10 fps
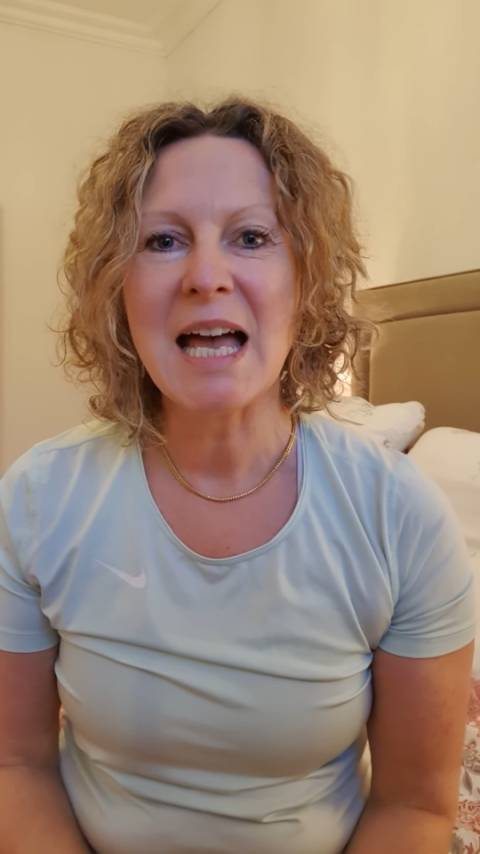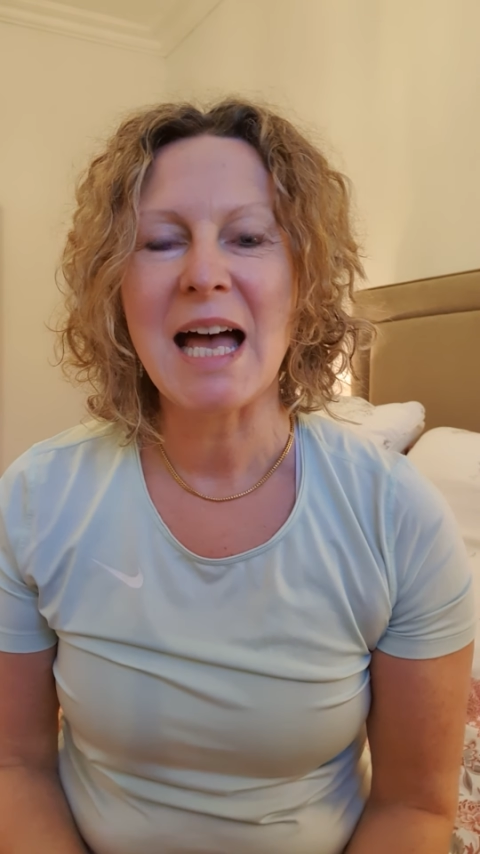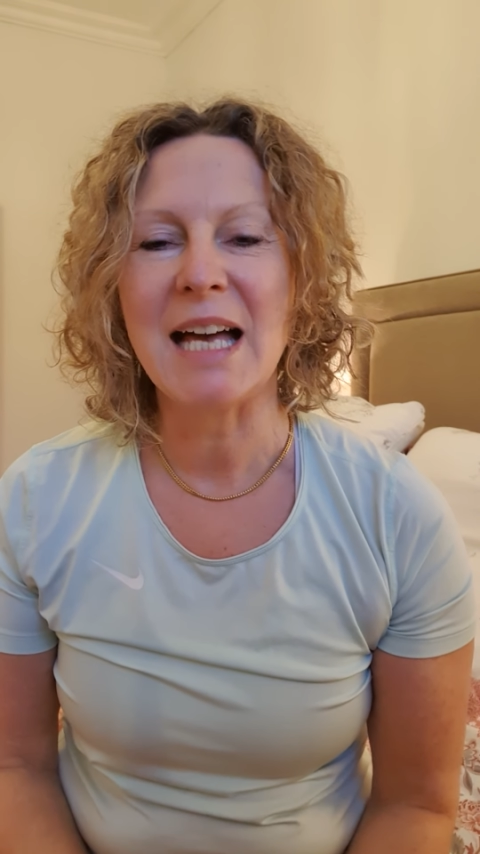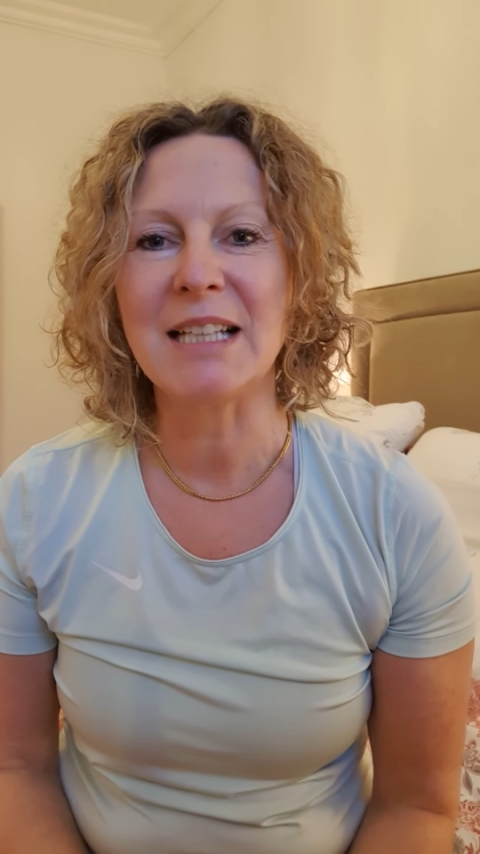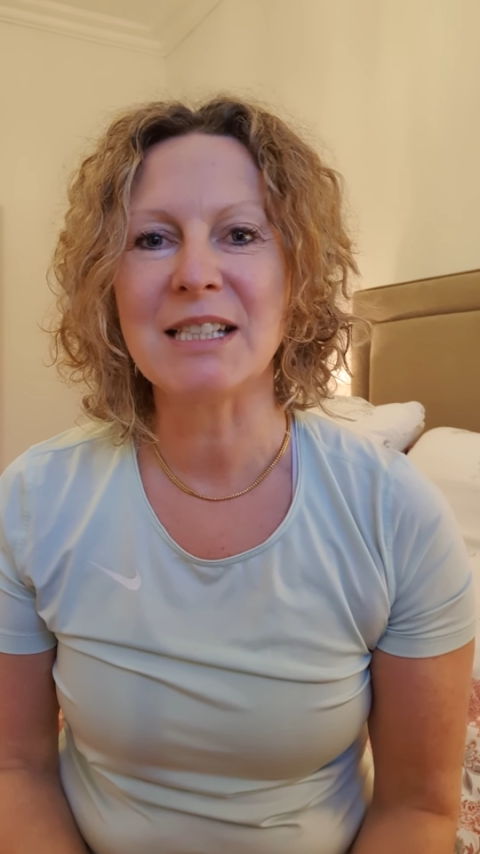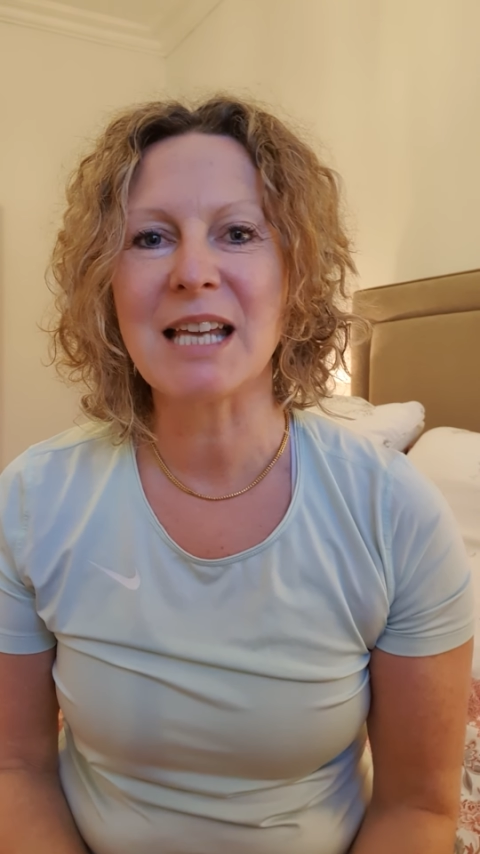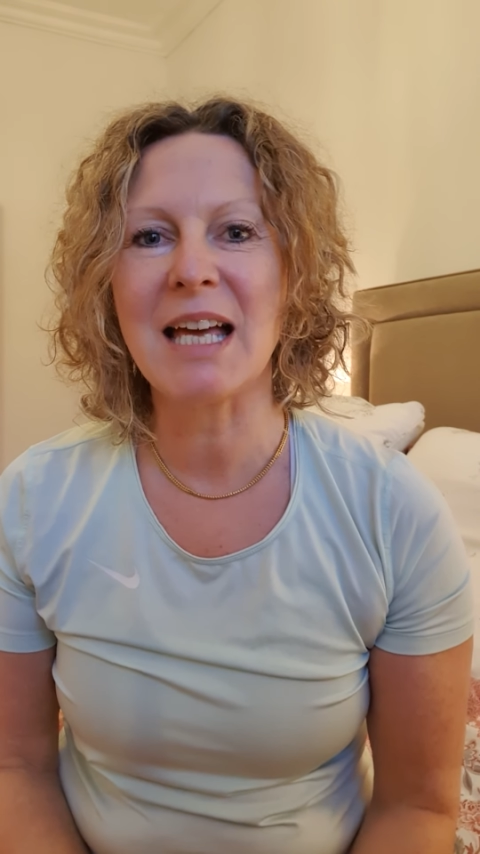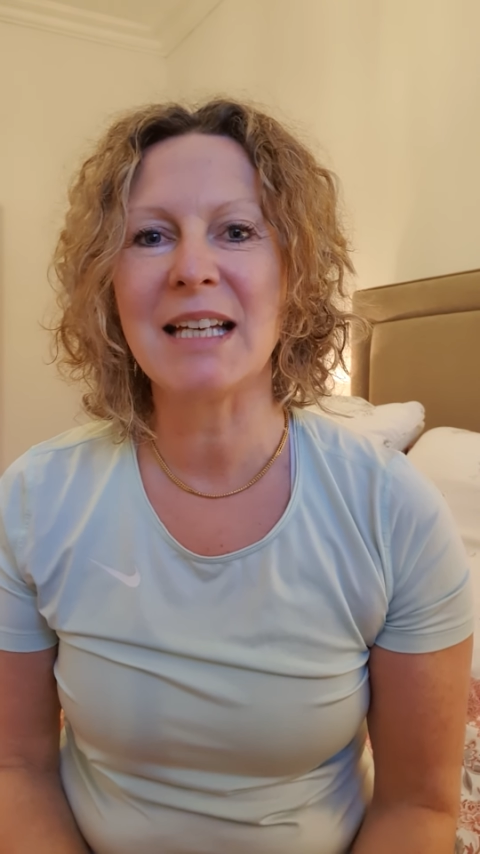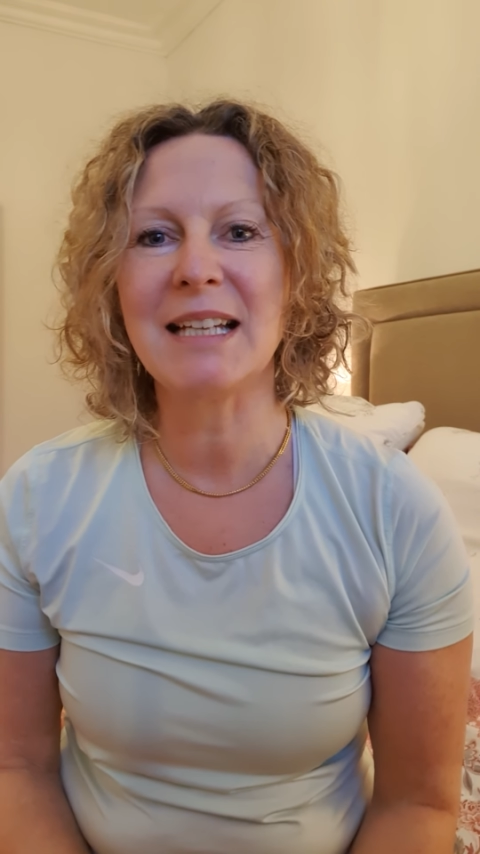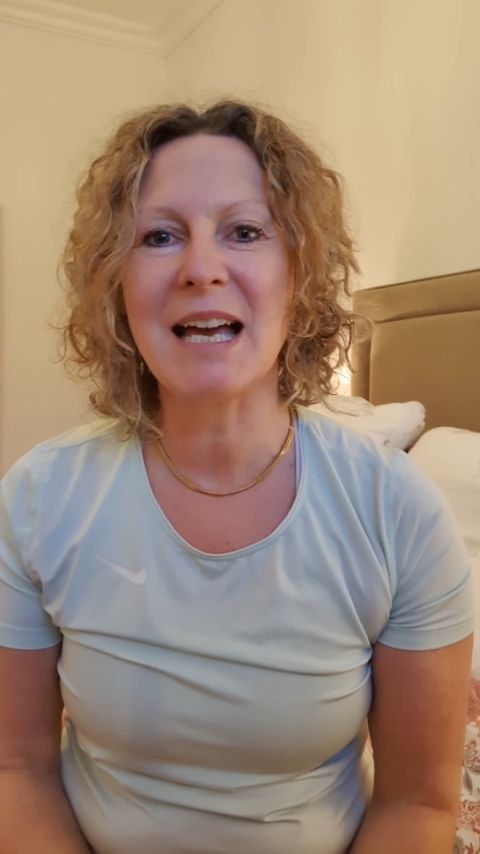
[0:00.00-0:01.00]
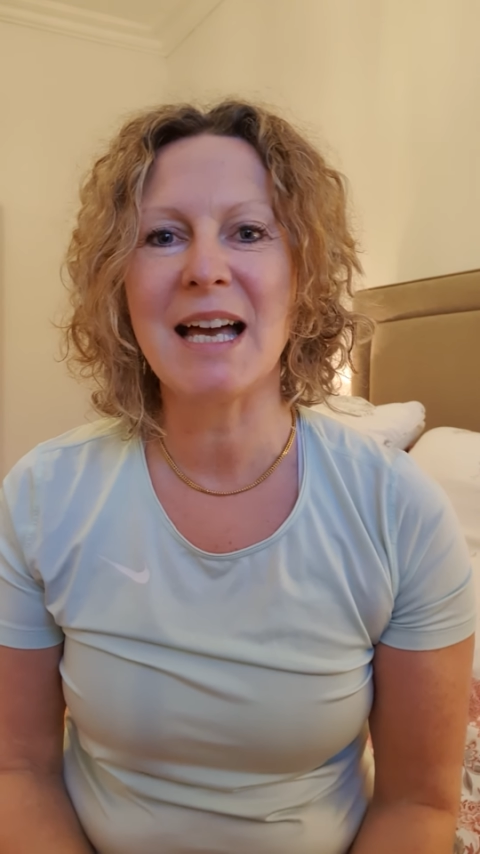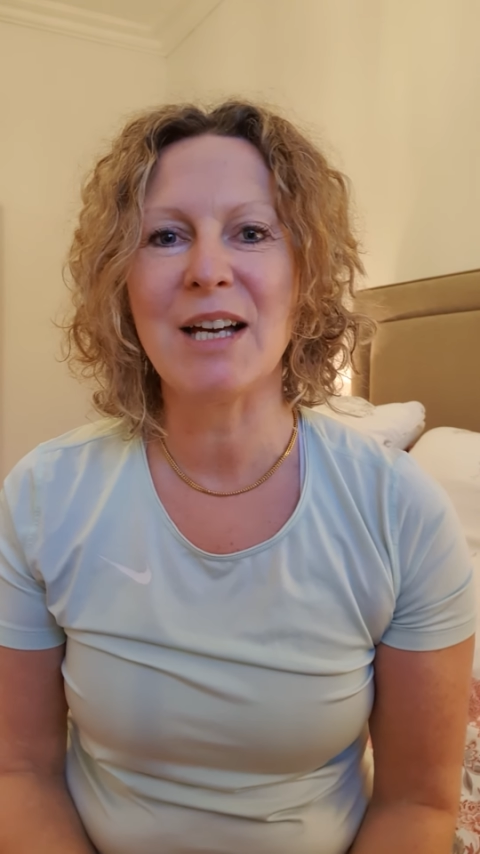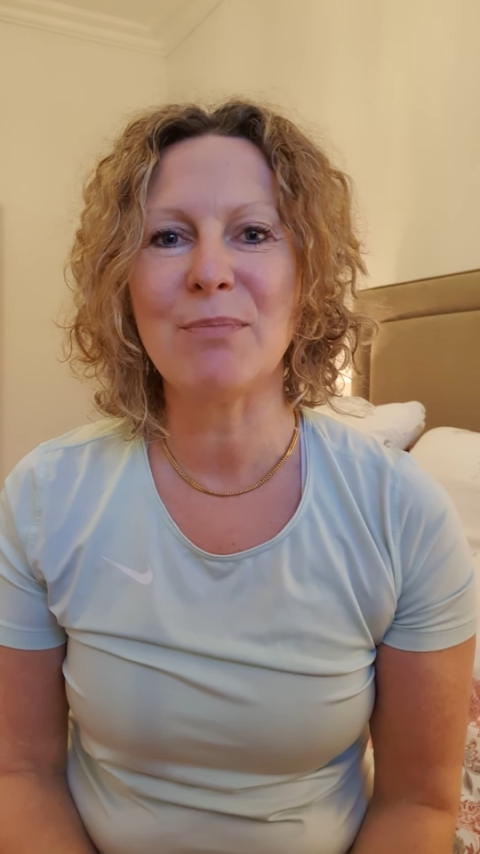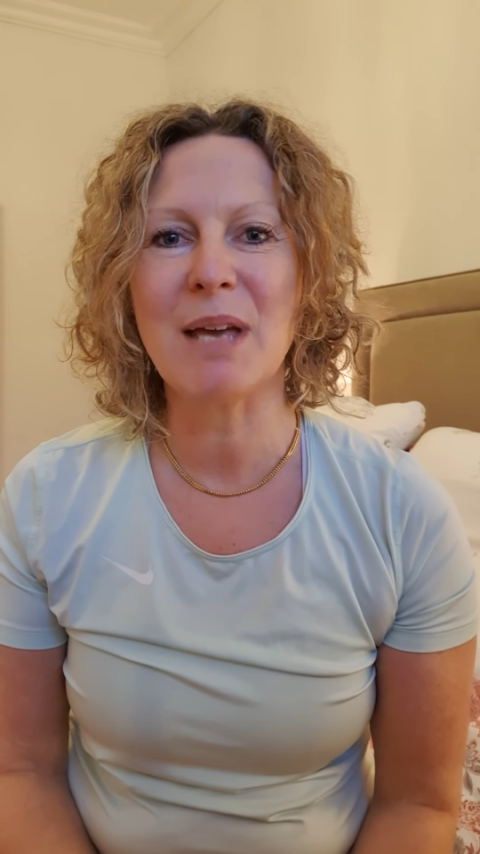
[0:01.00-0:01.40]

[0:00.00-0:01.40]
and I am